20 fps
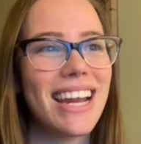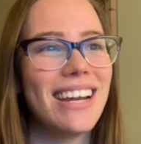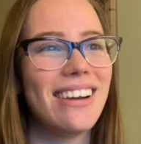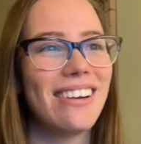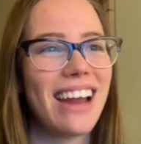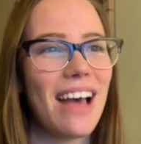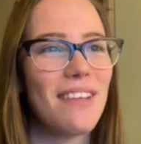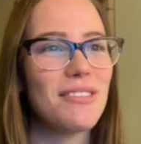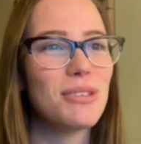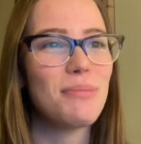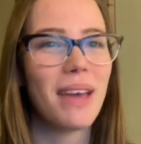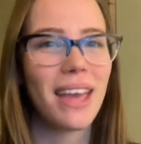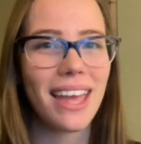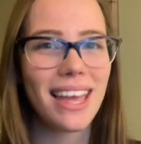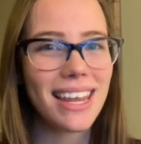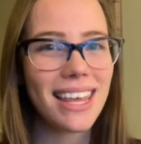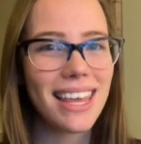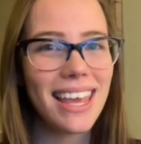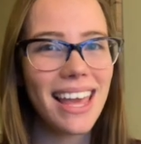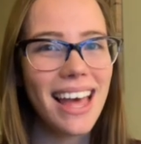I don't have to pay
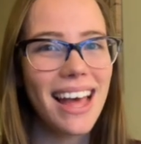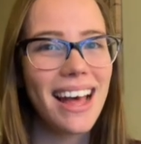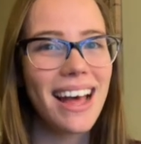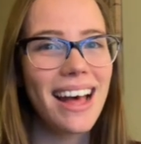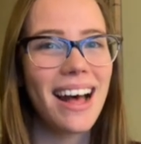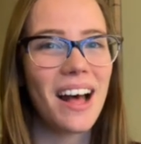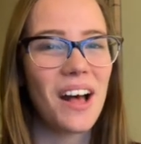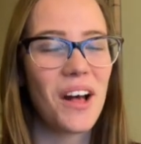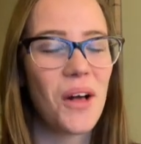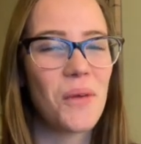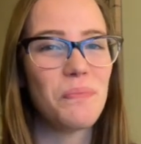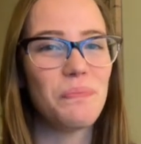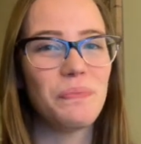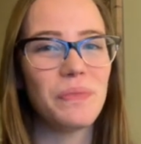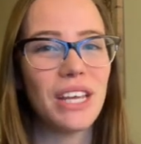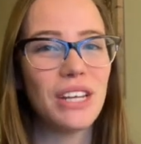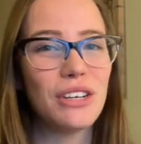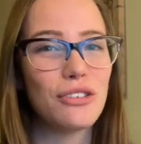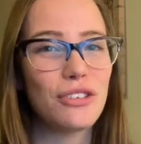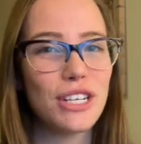any
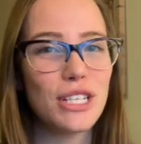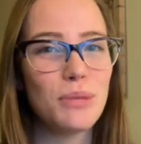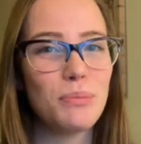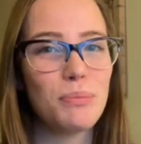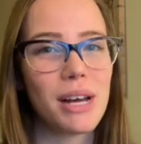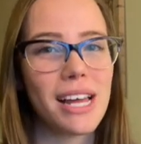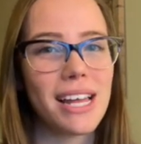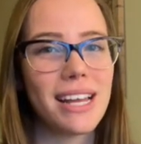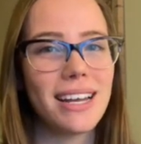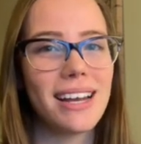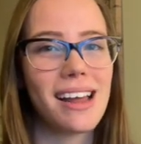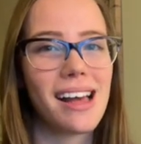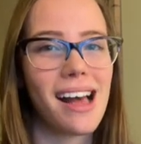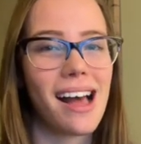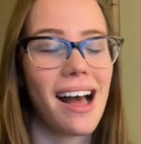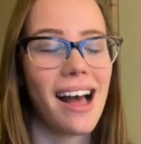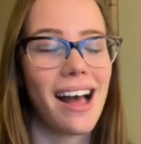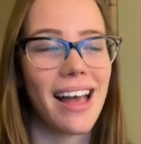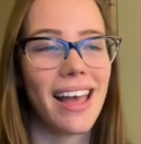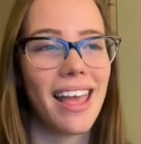interest, but
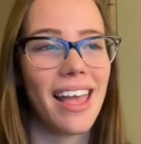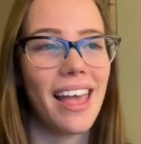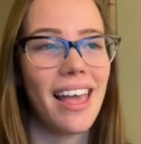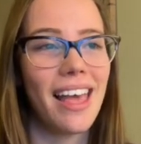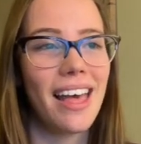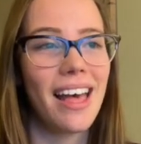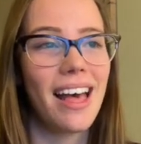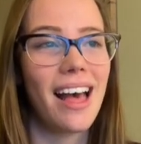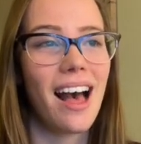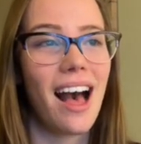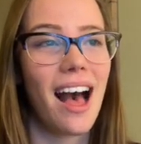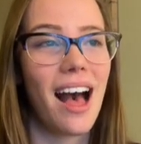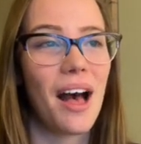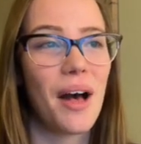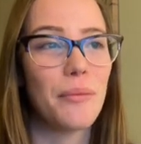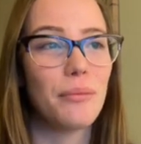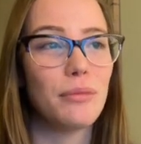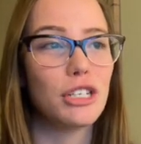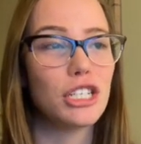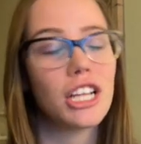I
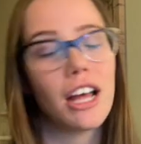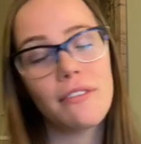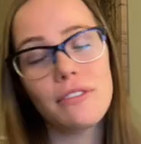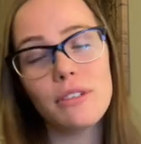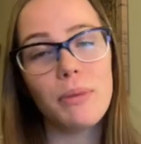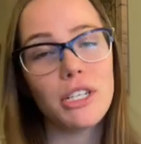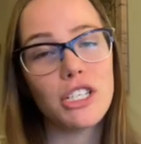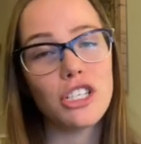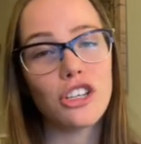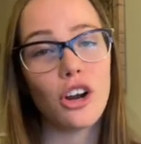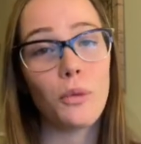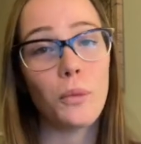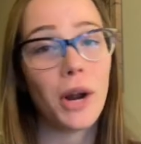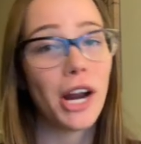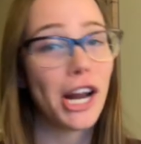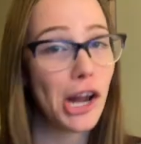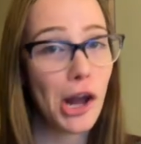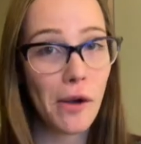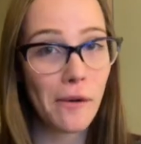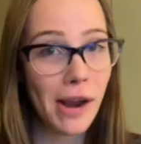just have to budget on what I
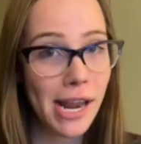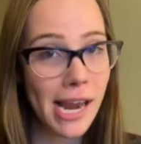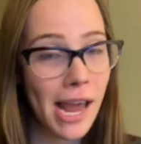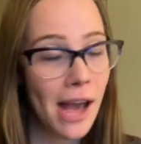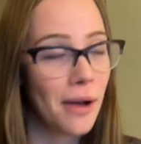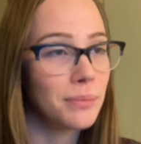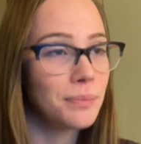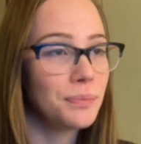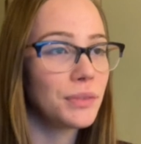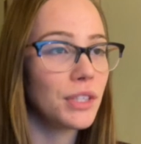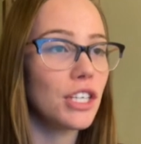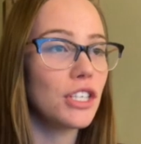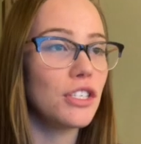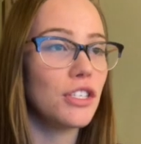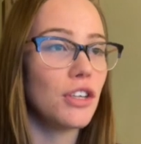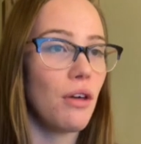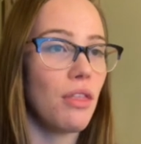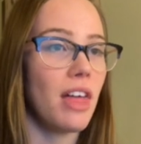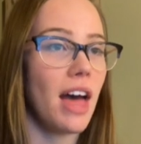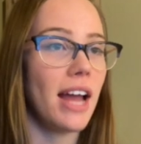know right now.
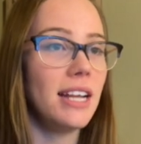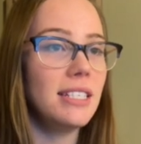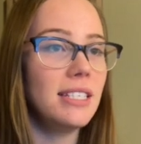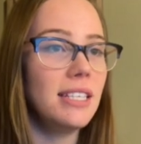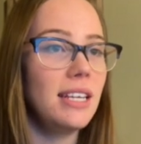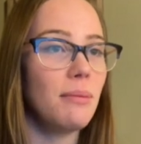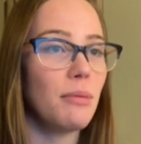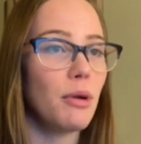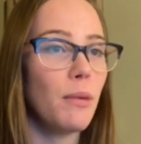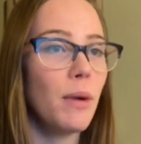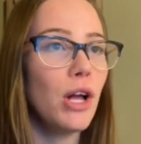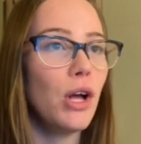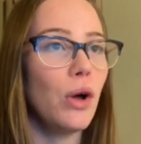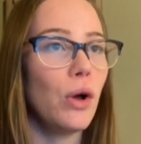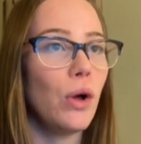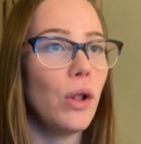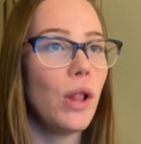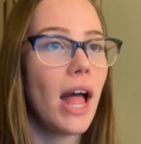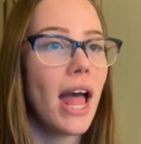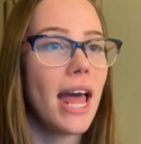So that is the number one
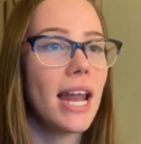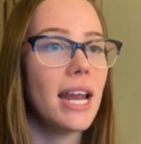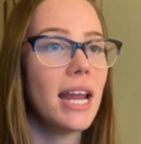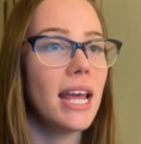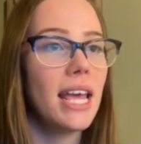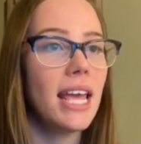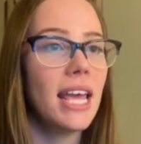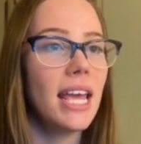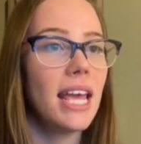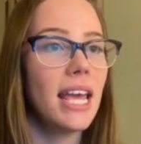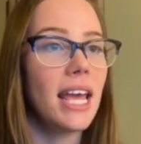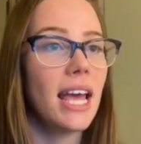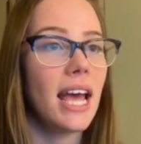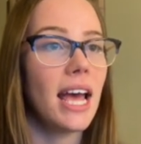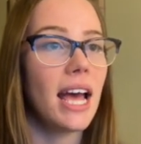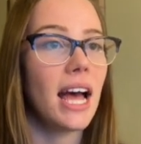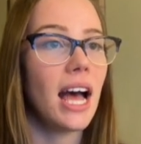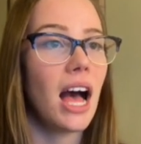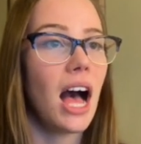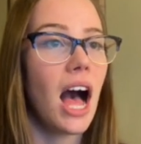goal, and
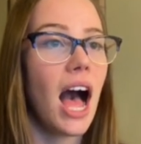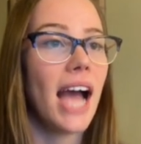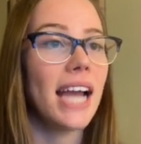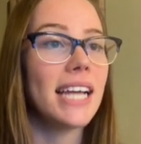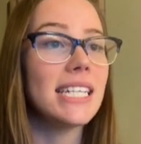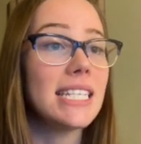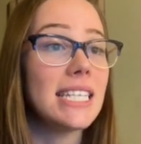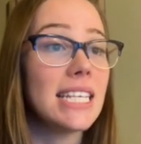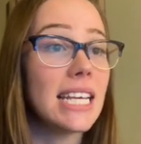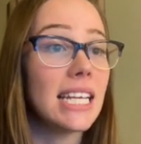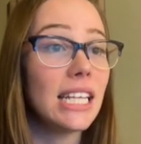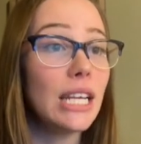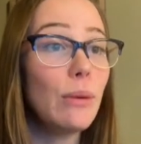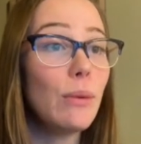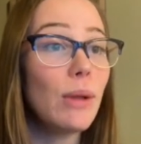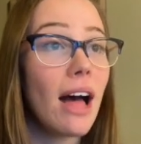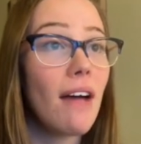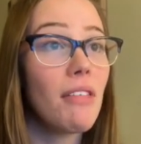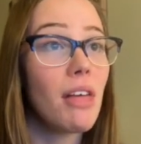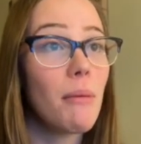ideally
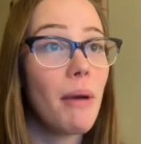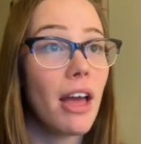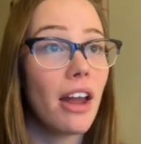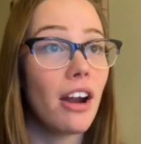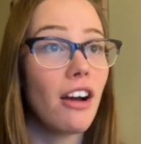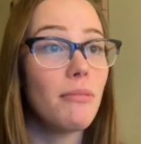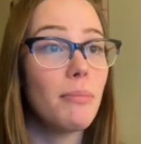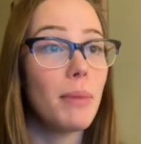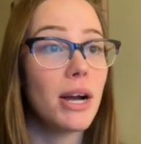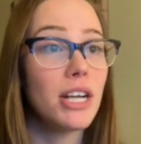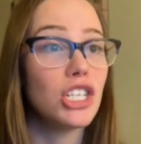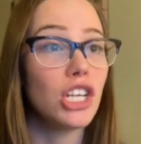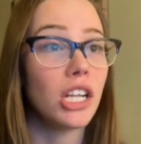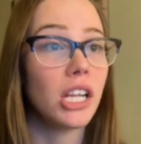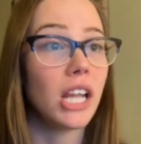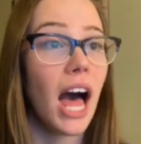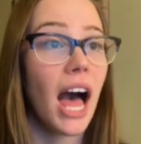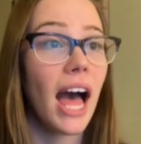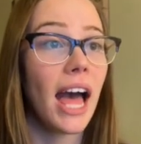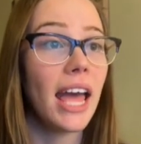we'll have that paid off by
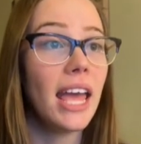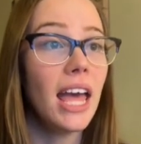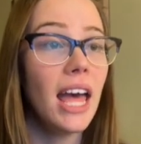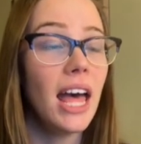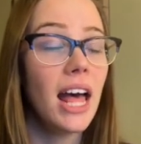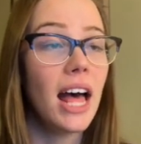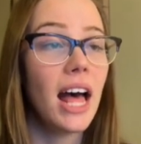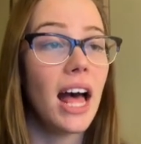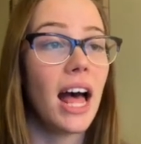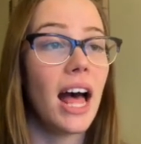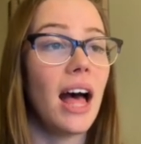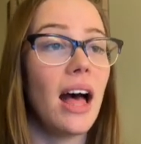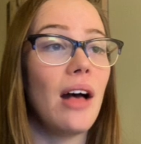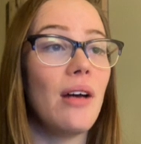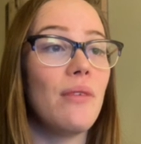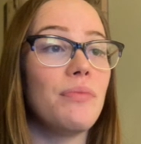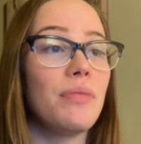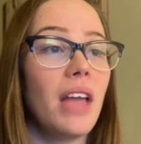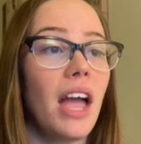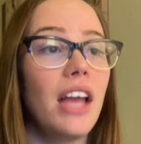July.
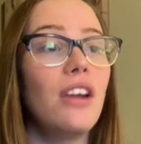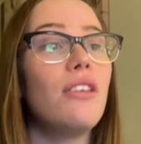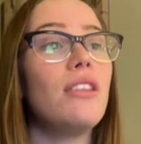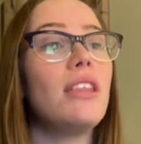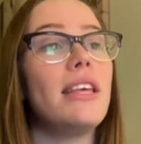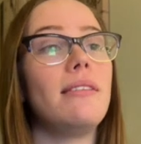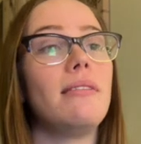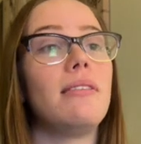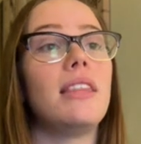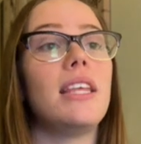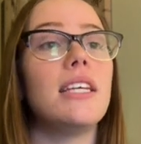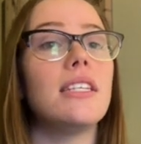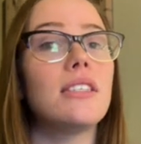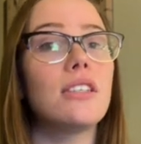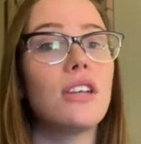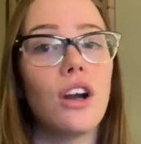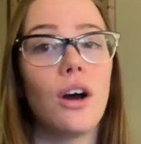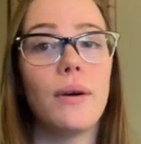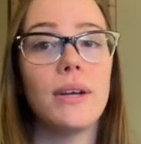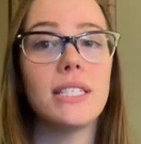I know that things
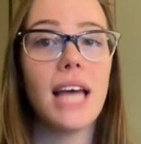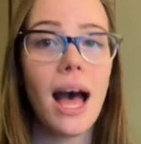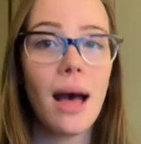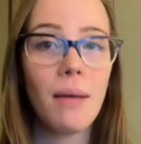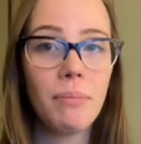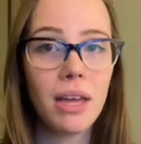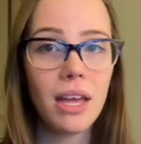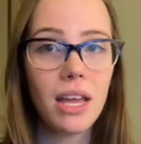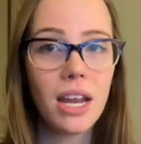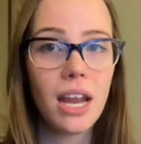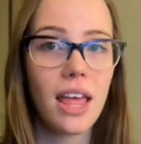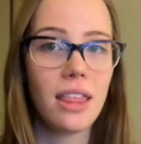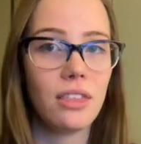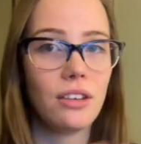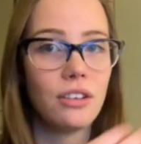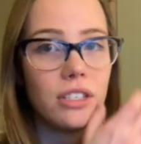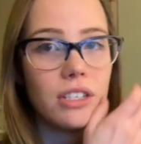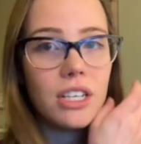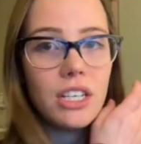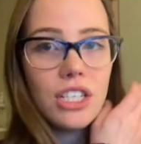could always happen, and
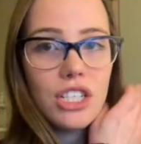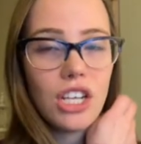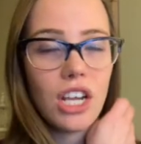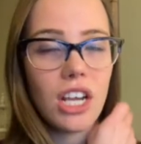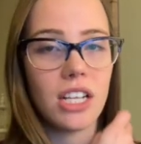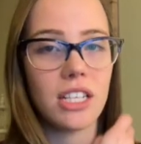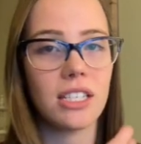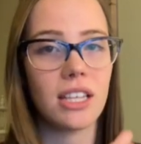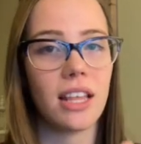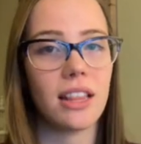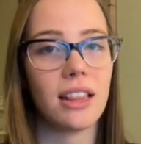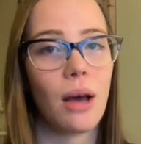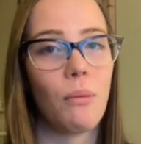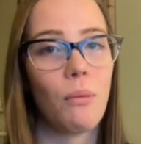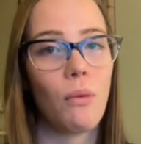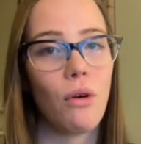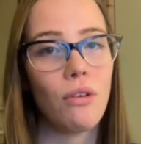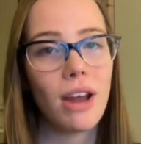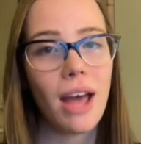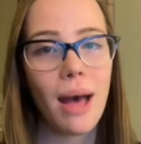there's a good chance that that
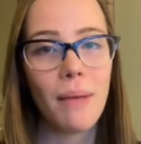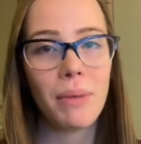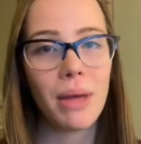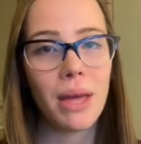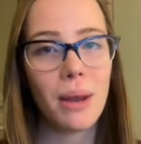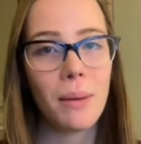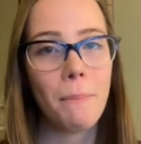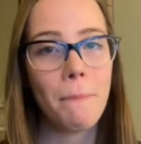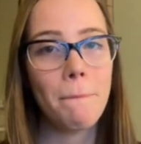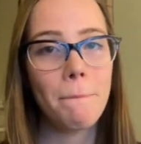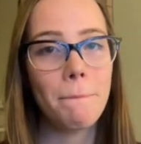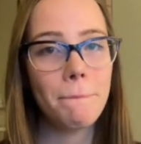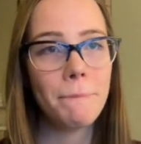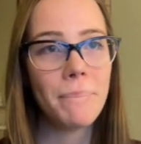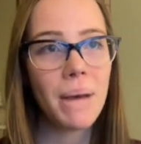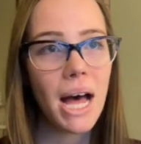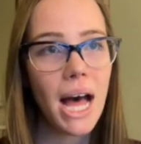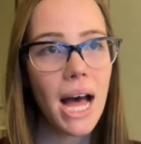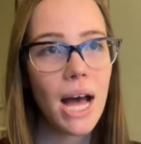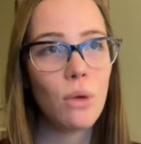won't happen,
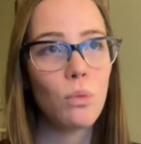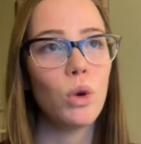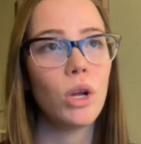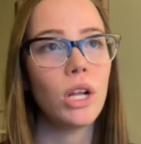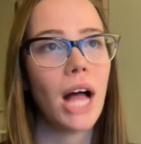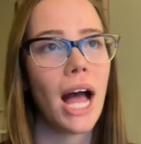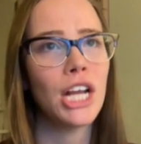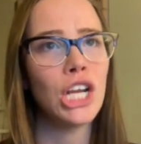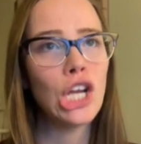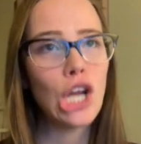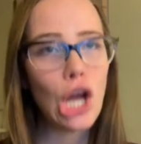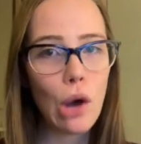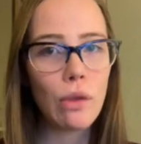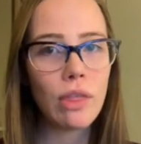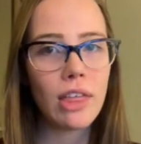but I know